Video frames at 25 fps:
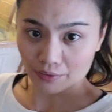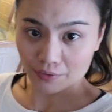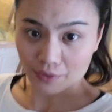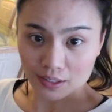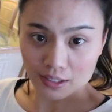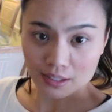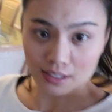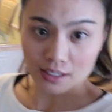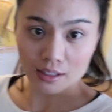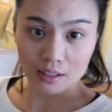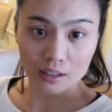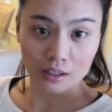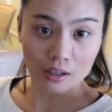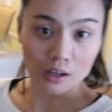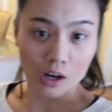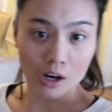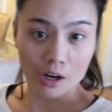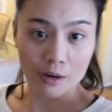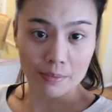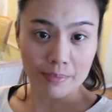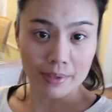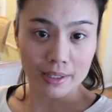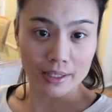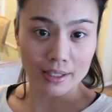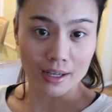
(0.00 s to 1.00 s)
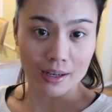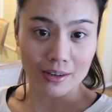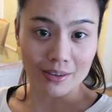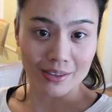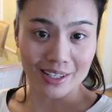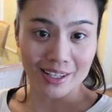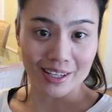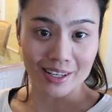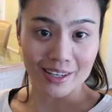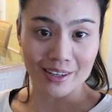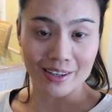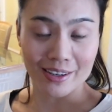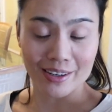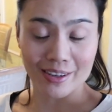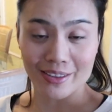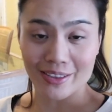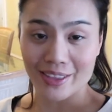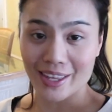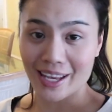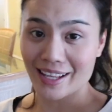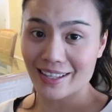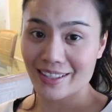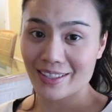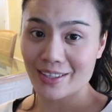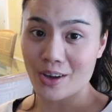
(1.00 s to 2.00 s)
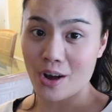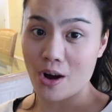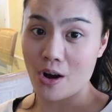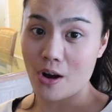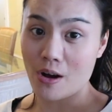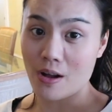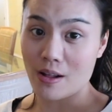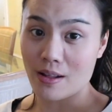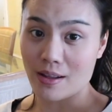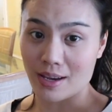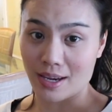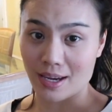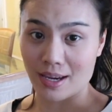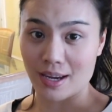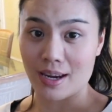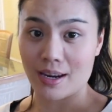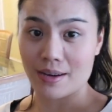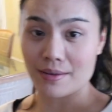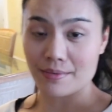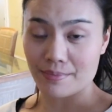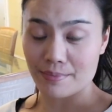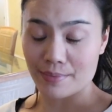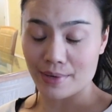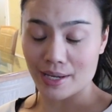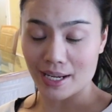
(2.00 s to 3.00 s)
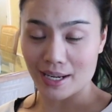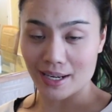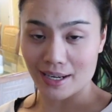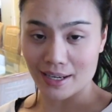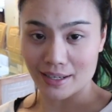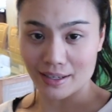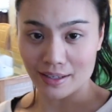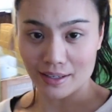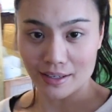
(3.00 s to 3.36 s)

if you see the carpet down here, that's all handmade.